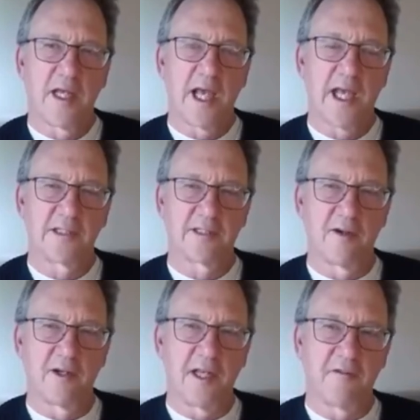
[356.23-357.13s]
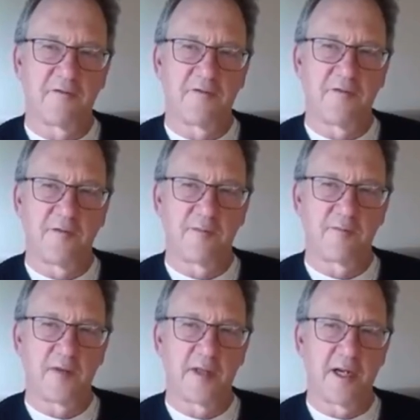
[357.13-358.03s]
And so if
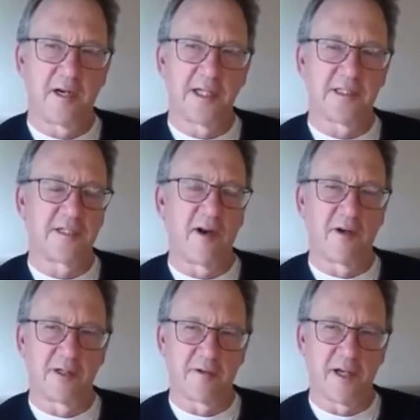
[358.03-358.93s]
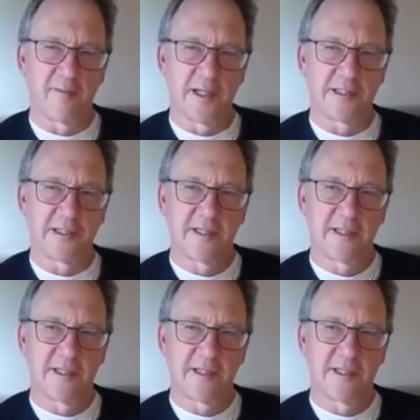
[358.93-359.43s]
there is no agreement,